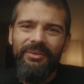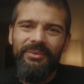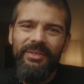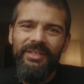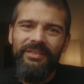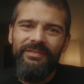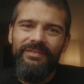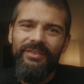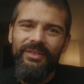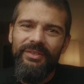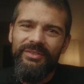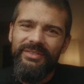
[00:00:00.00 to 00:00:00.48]
the way,
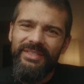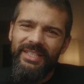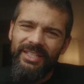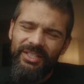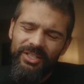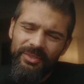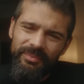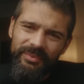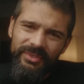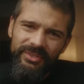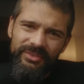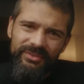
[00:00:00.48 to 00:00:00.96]
folks, I
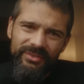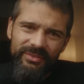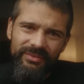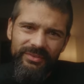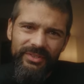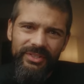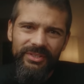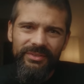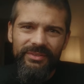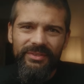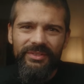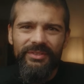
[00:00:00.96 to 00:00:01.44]
hope this
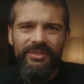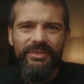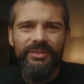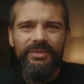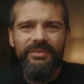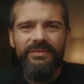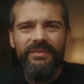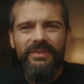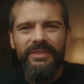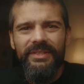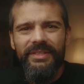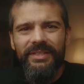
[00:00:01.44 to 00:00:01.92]
review is
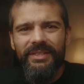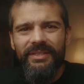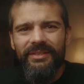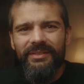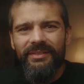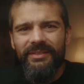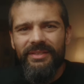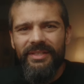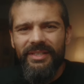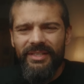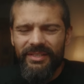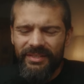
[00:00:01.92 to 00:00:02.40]
useful to you.
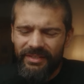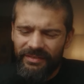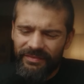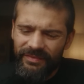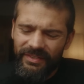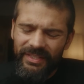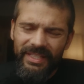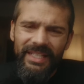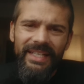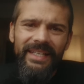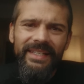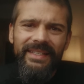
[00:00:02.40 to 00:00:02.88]
You know, if
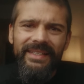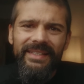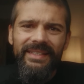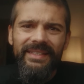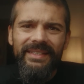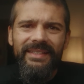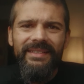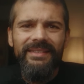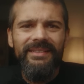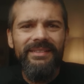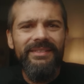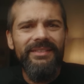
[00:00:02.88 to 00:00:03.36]
you like
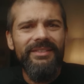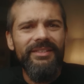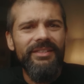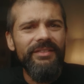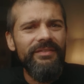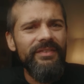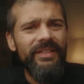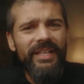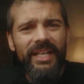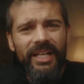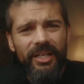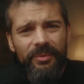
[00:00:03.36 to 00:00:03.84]
it, or
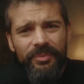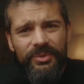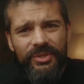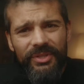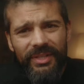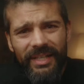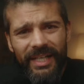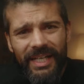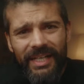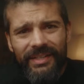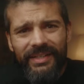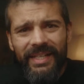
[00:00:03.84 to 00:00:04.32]
if it helps
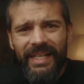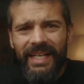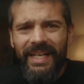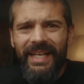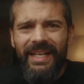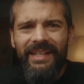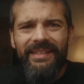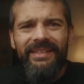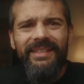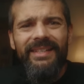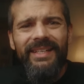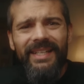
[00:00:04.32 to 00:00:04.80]
you out,
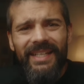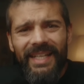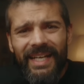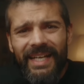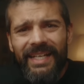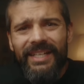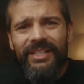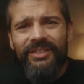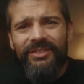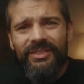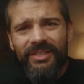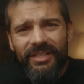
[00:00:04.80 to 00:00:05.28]
then a
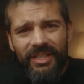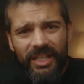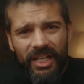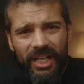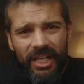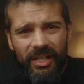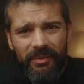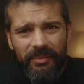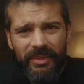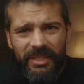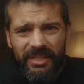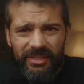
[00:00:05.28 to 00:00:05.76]
like or a
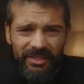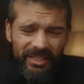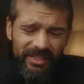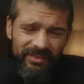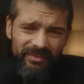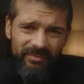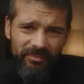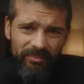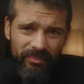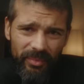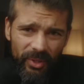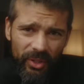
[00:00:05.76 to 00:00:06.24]
comment, or
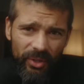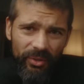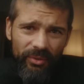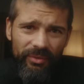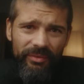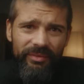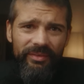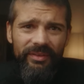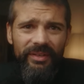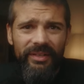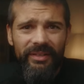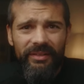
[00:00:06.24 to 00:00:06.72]
even
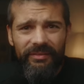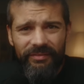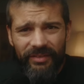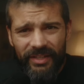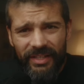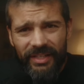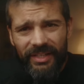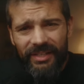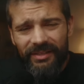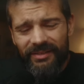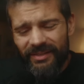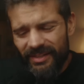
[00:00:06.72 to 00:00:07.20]
both on the
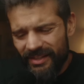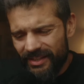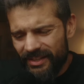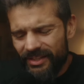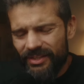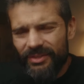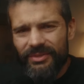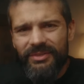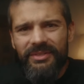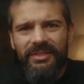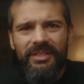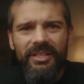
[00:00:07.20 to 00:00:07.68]
video, it
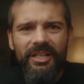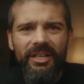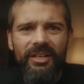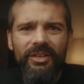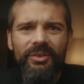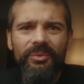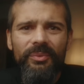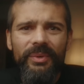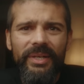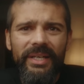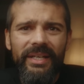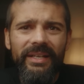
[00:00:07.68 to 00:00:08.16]
goes a
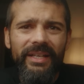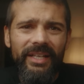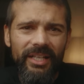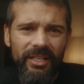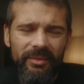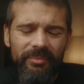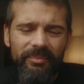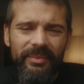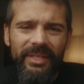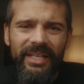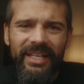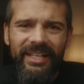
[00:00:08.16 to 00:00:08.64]
long way to
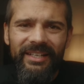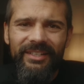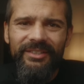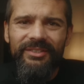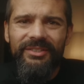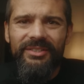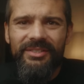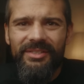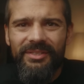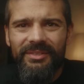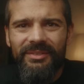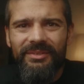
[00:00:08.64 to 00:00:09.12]
help me
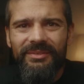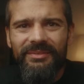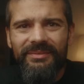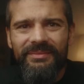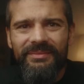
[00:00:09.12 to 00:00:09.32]
out too.